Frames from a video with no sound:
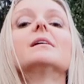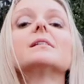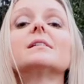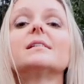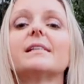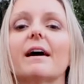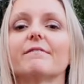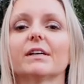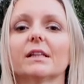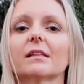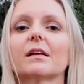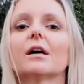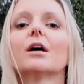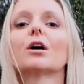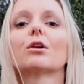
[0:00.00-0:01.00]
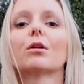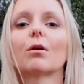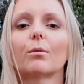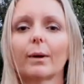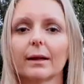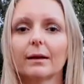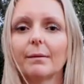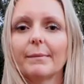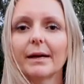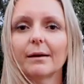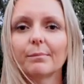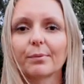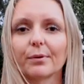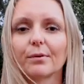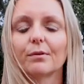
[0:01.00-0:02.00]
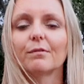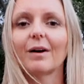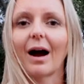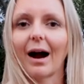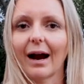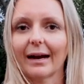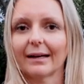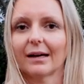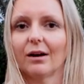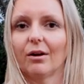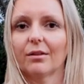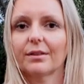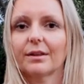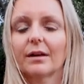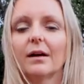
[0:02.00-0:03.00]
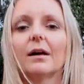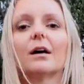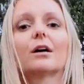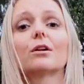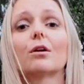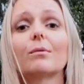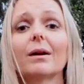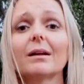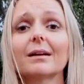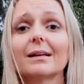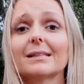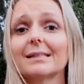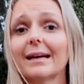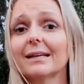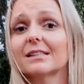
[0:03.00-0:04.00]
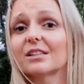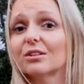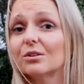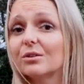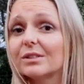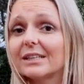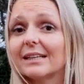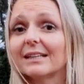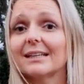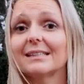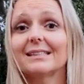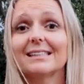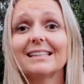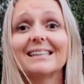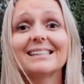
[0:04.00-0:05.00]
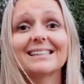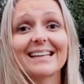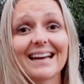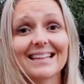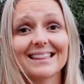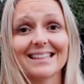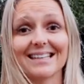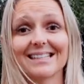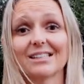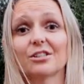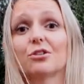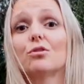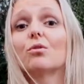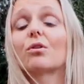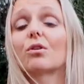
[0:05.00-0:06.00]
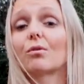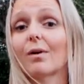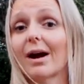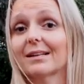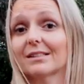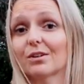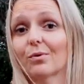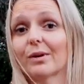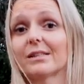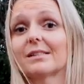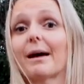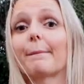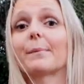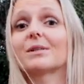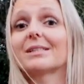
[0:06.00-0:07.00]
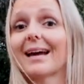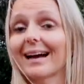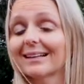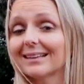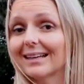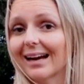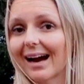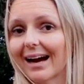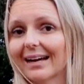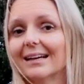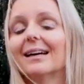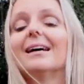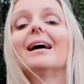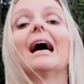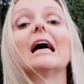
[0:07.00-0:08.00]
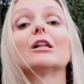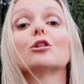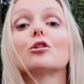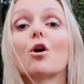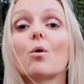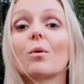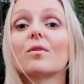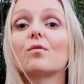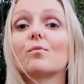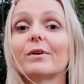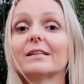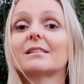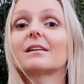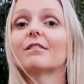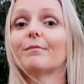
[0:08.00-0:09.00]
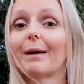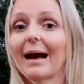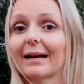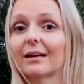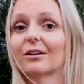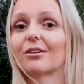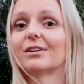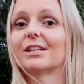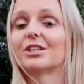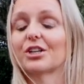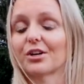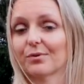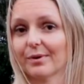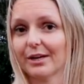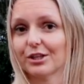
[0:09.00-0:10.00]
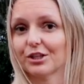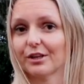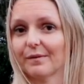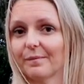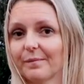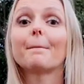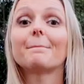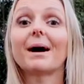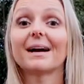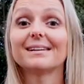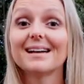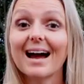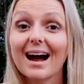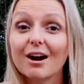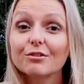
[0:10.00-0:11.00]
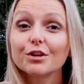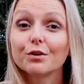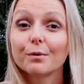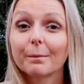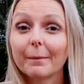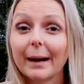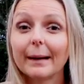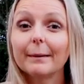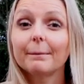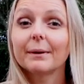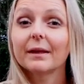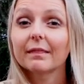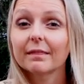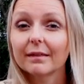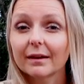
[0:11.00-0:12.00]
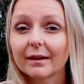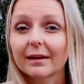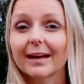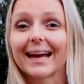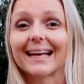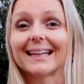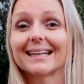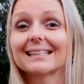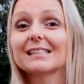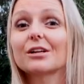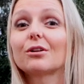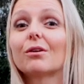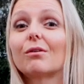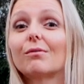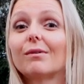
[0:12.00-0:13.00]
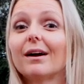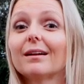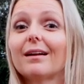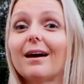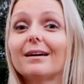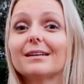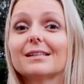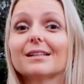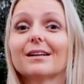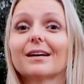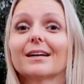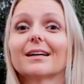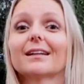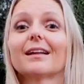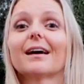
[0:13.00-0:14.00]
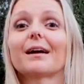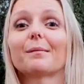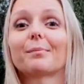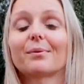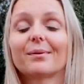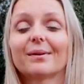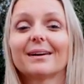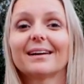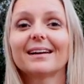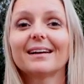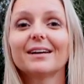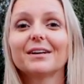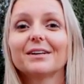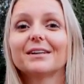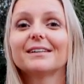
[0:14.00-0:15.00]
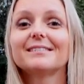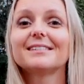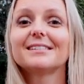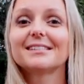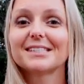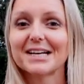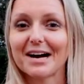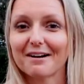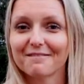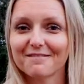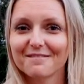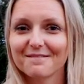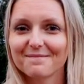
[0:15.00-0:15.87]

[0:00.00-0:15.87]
Seventh, chlorella may improve eye health. Chlorella contains lutein and zeaxanthin, two carotenoids that protect the eye and lower the risk of macular degeneration. By now, you might be thinking this chlorella is looking like pretty good stuff.